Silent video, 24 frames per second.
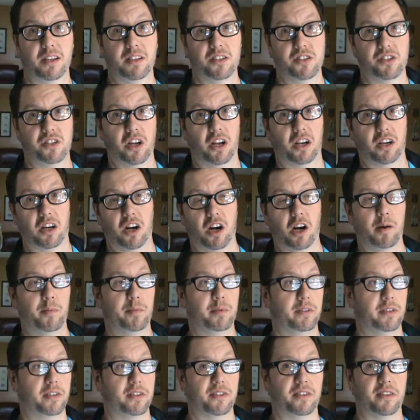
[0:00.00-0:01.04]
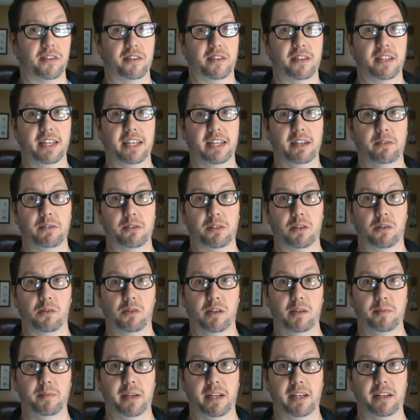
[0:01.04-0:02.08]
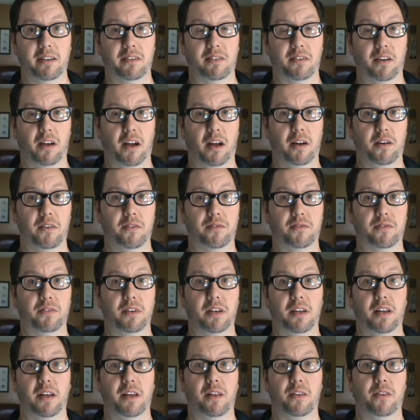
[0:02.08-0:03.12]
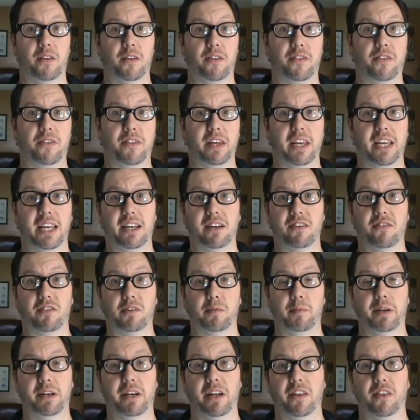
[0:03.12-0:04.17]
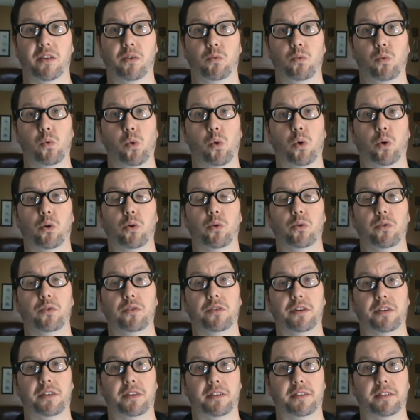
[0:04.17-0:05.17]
John Carpenter's The Thing was a remake of The Thing from Another World.